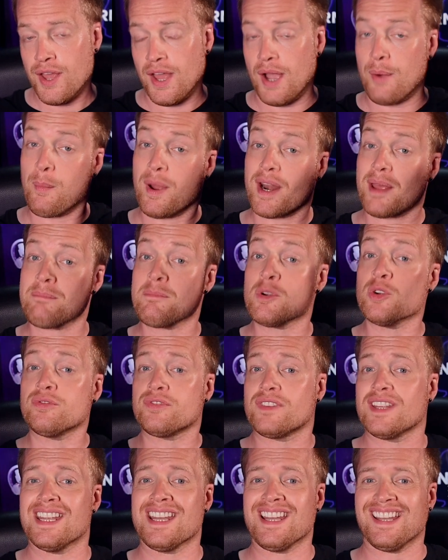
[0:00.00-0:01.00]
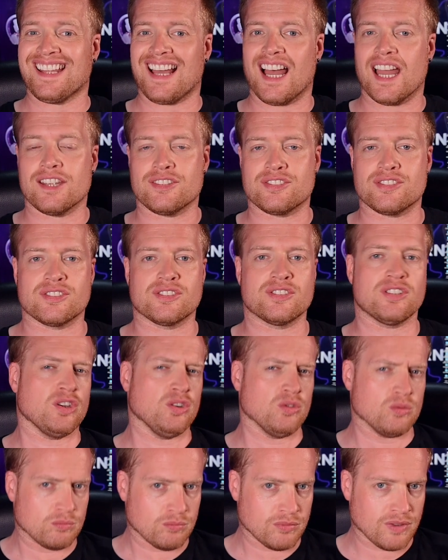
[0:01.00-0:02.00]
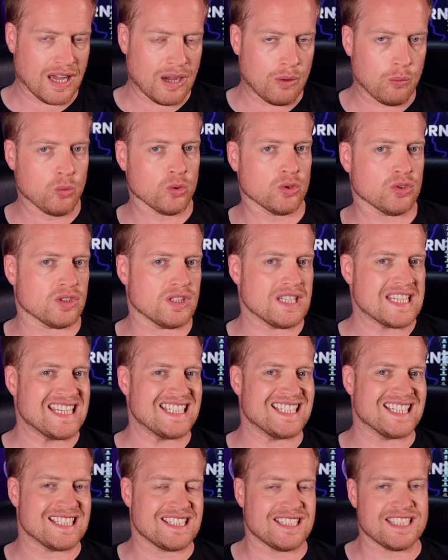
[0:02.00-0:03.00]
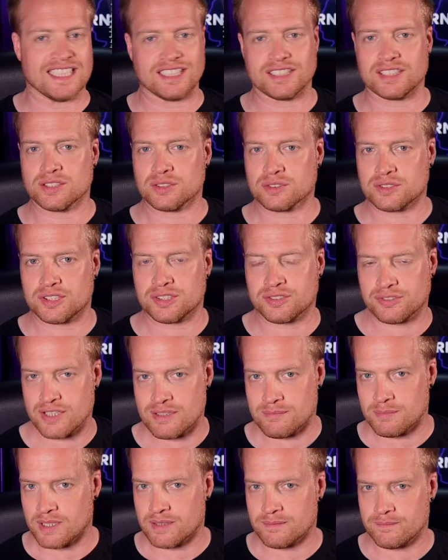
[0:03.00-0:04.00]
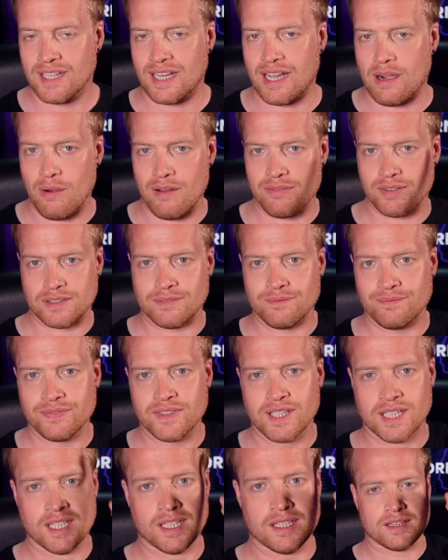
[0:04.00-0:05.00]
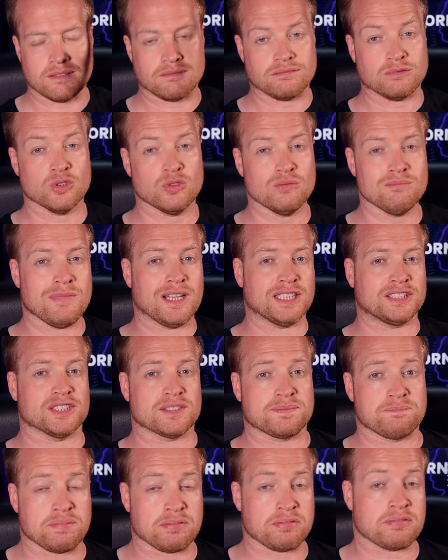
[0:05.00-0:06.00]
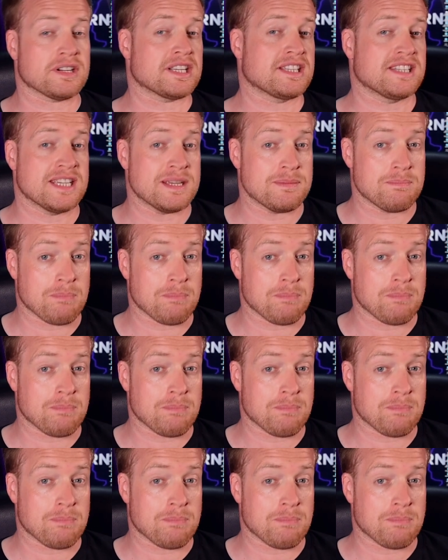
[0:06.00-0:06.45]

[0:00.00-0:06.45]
And when I moved in, I assumed I wouldn't need additional treatment. However, the room measures pretty